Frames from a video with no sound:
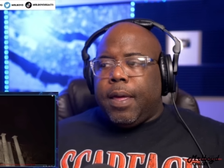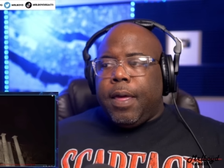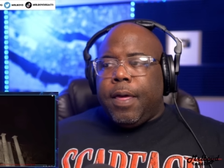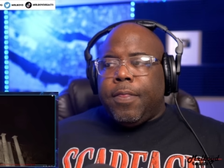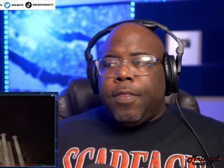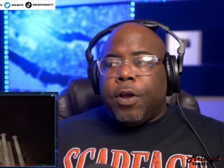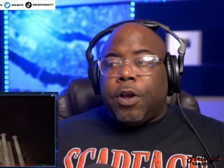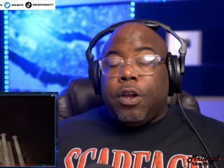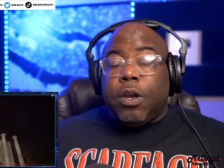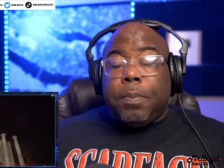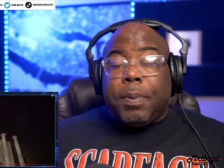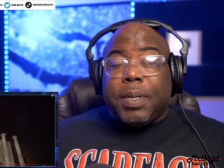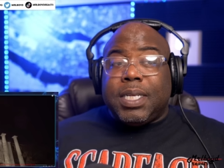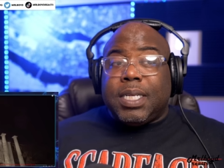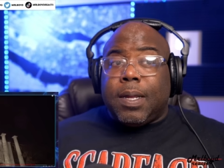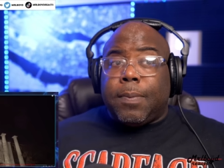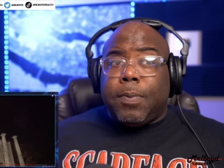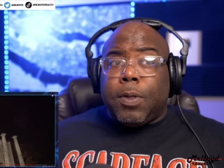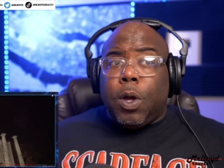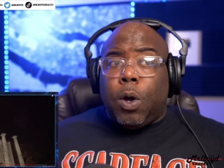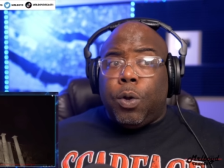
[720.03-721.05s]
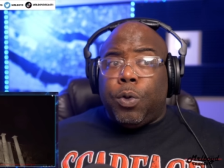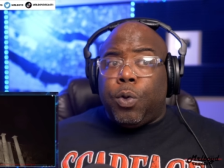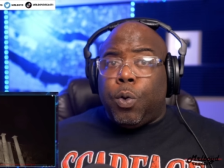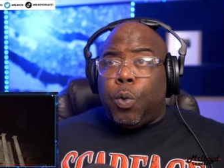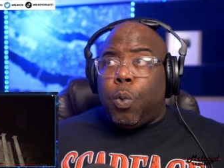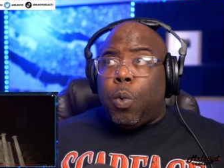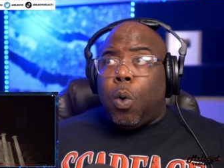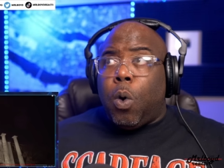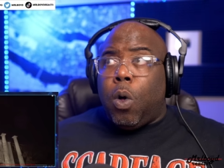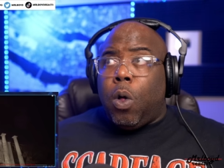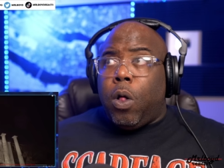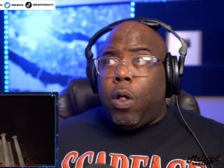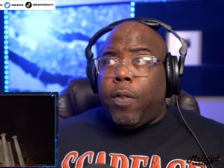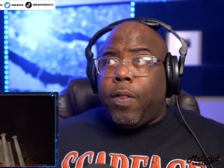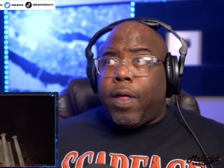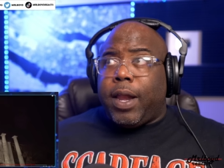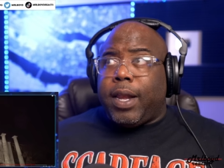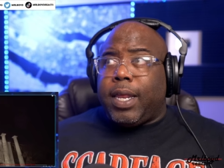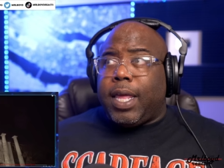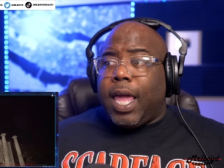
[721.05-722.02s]
there could have been something on the wall
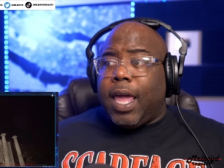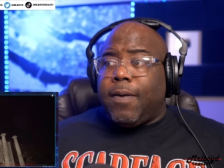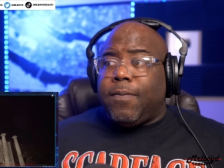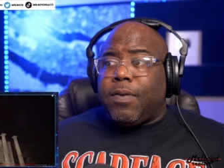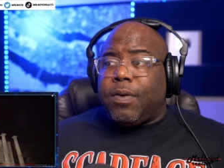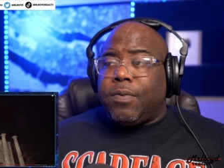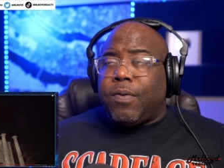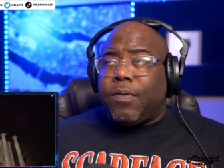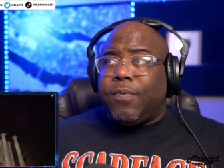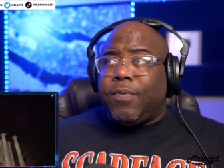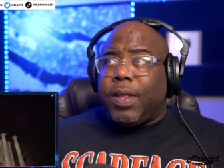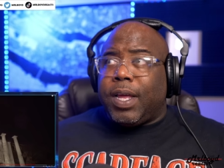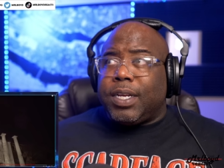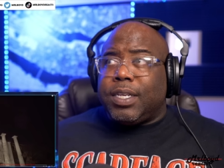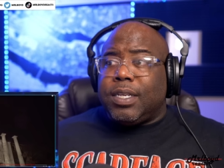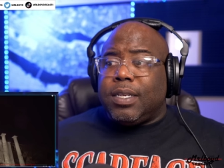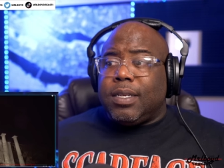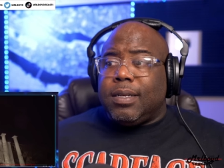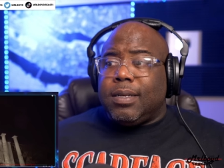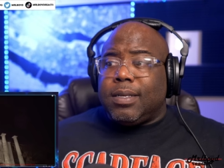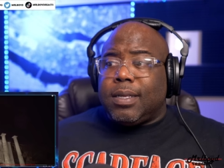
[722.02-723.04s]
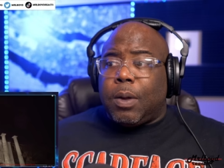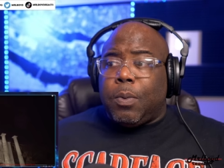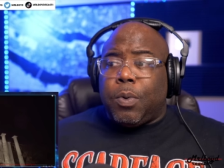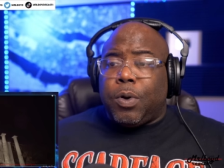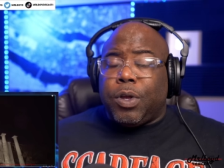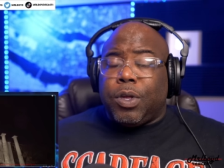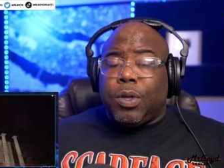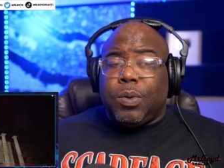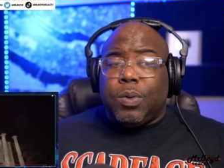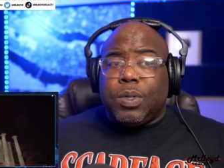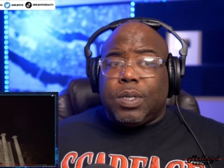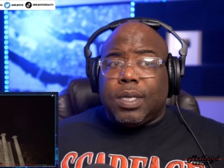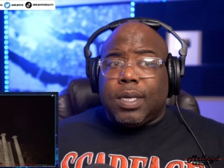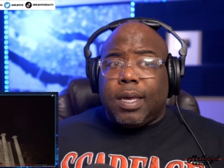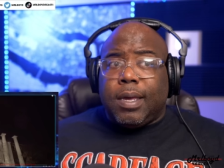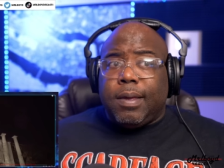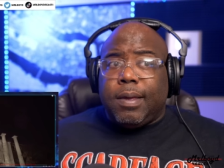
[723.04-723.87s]
that gave it a reflection because they were using a